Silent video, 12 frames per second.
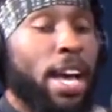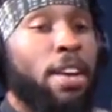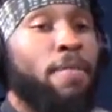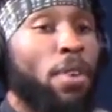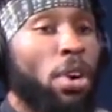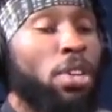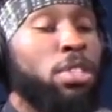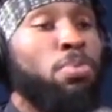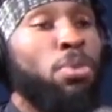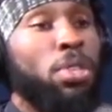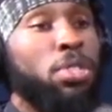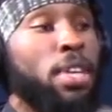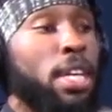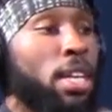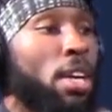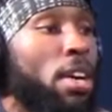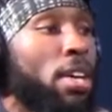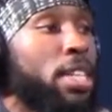involves more training
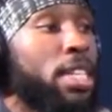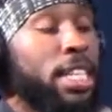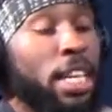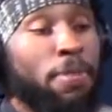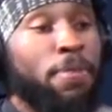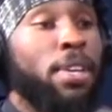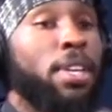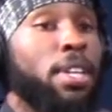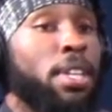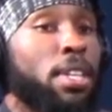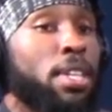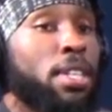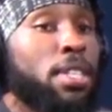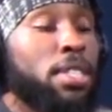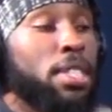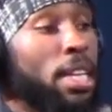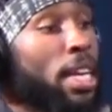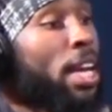on different
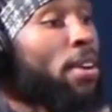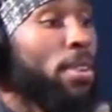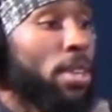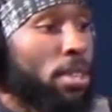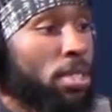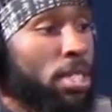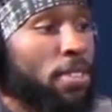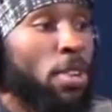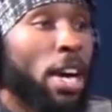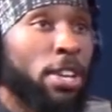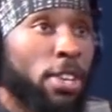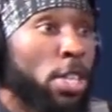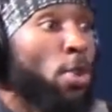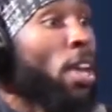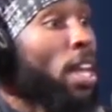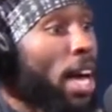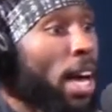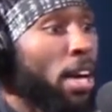scenarios. I know they do a
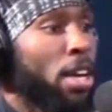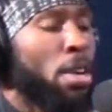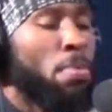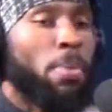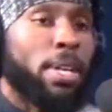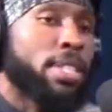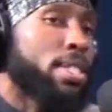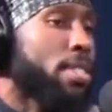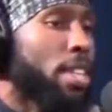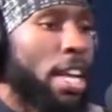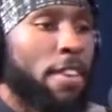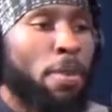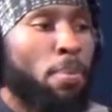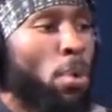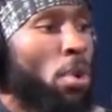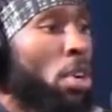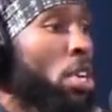lot, but even more,